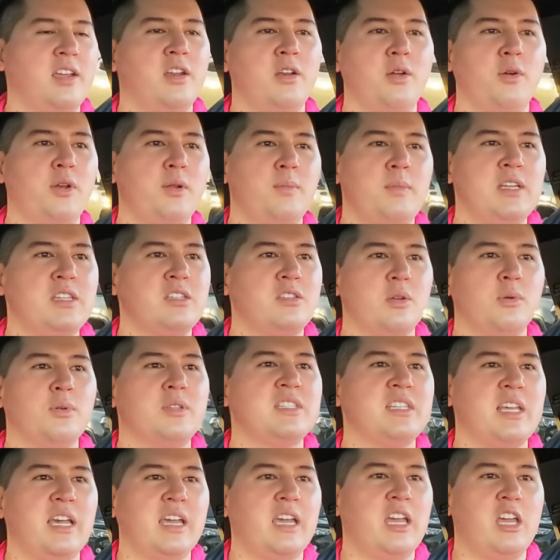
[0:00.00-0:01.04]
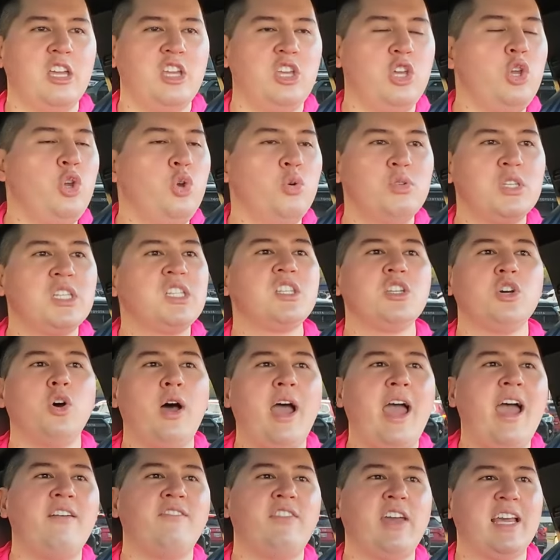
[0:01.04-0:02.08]
You know what I mean? So it's like, you still
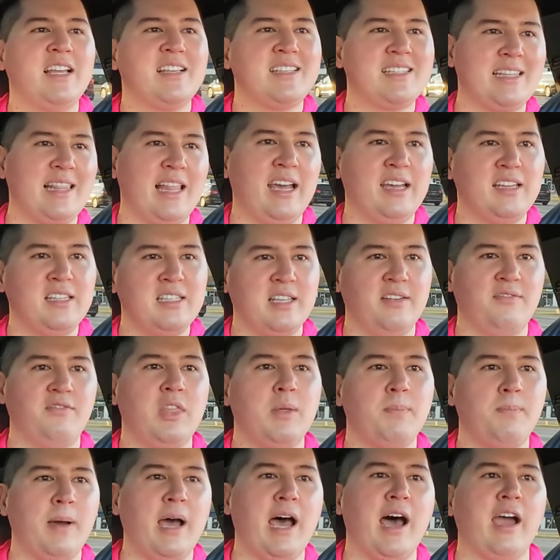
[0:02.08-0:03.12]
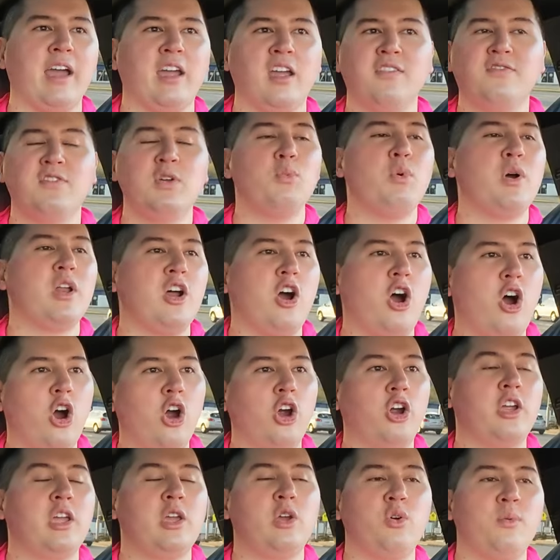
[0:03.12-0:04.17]
have a slice of the pie. If you want to
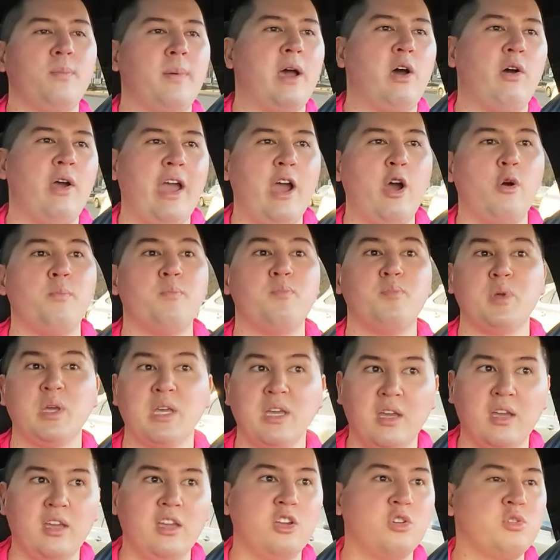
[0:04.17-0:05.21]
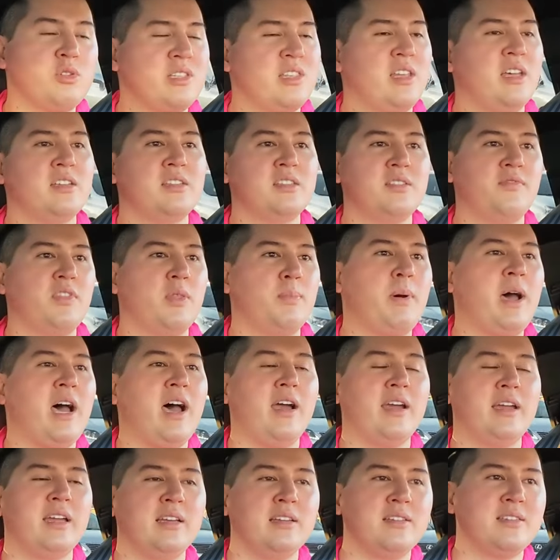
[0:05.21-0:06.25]
argue about how big your slice of the
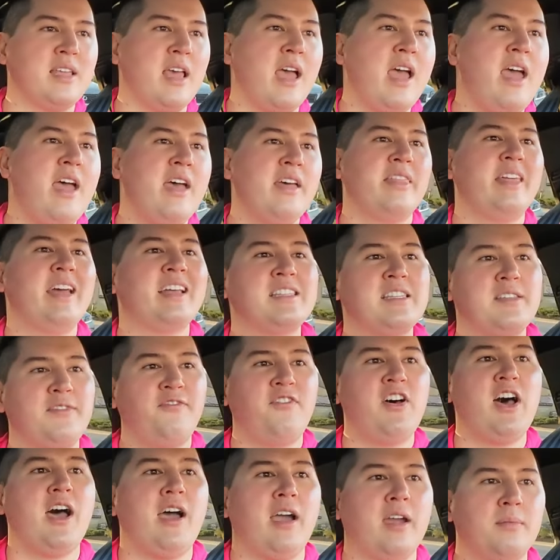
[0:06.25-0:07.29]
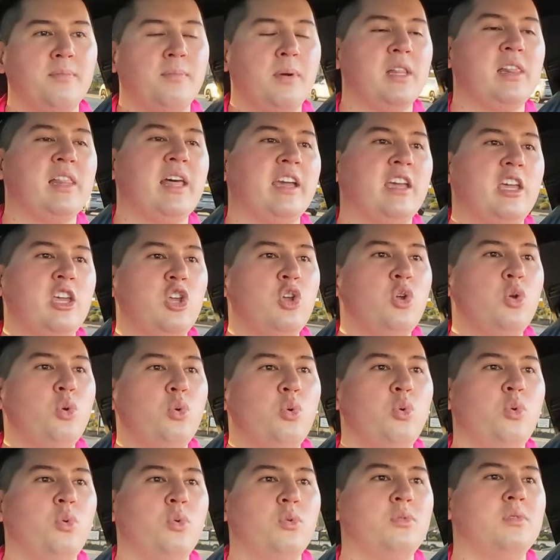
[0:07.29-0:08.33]
pie is, that's fine. But like,
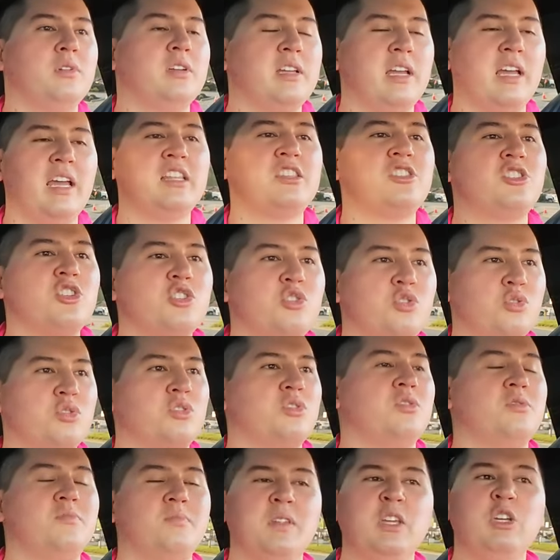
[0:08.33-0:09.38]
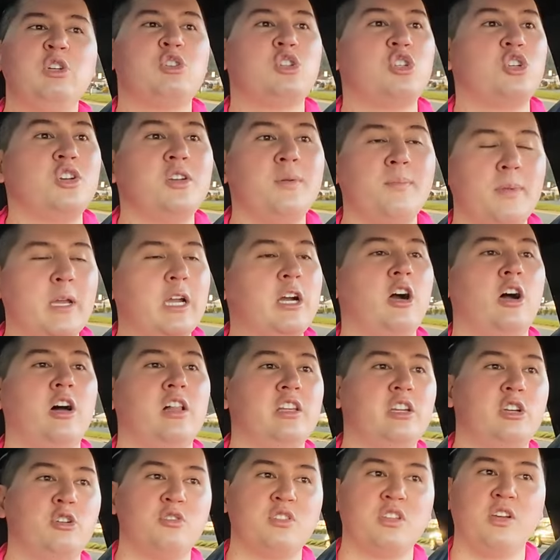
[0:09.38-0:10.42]
it's just, you shouldn't be
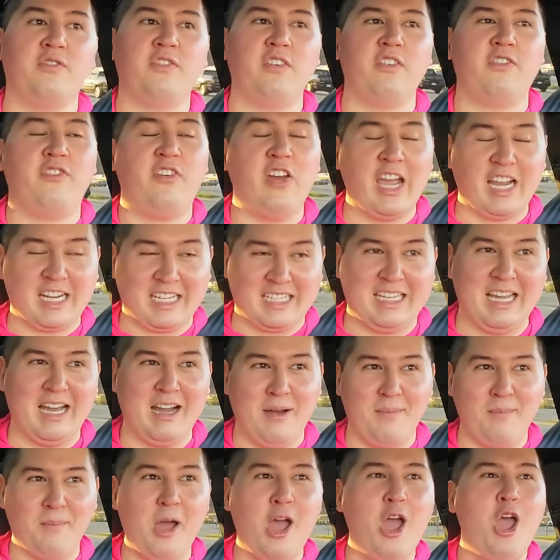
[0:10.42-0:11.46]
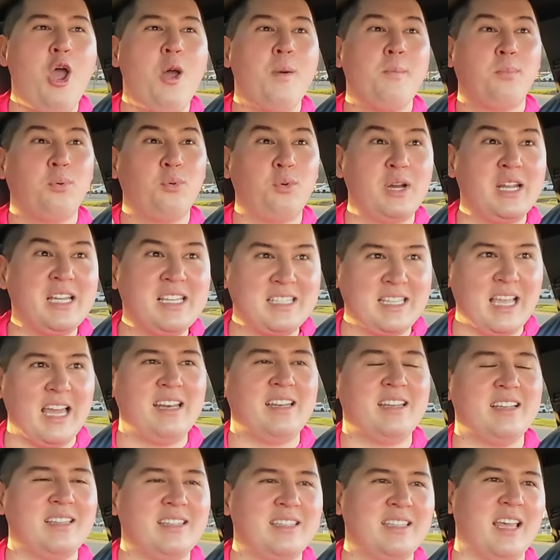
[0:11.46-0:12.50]
calling yourself a victim
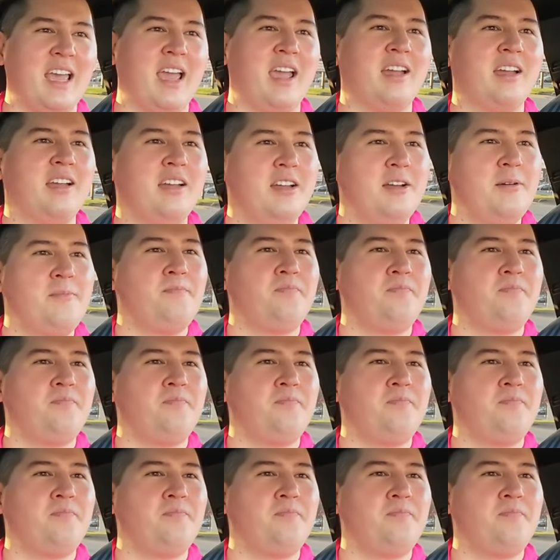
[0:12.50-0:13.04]
pre-sentencing.